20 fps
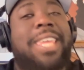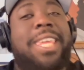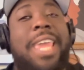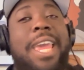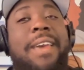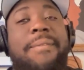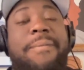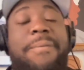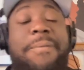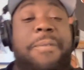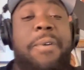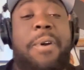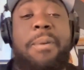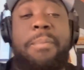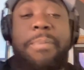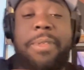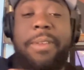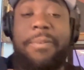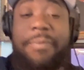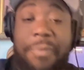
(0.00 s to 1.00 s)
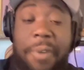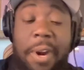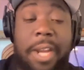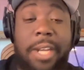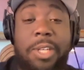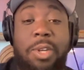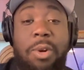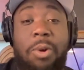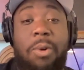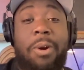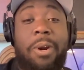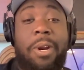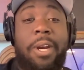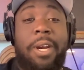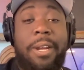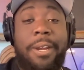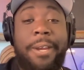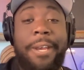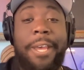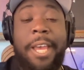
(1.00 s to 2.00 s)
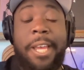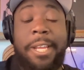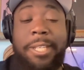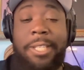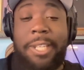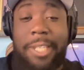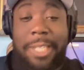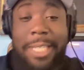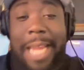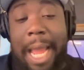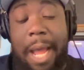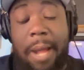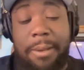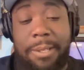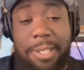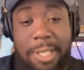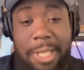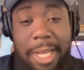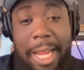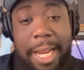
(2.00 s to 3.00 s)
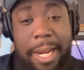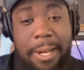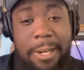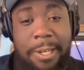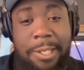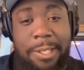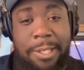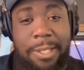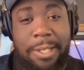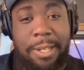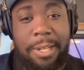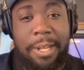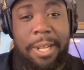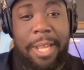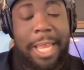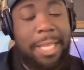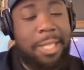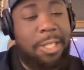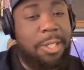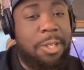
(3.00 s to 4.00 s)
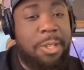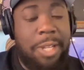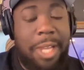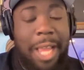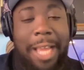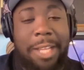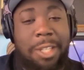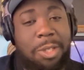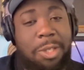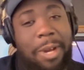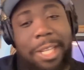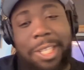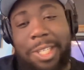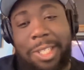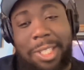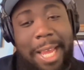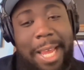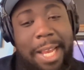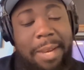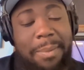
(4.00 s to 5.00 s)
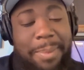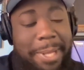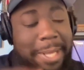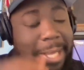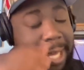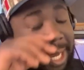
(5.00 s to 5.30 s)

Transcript: get from the front door to downstairs. So I just had to be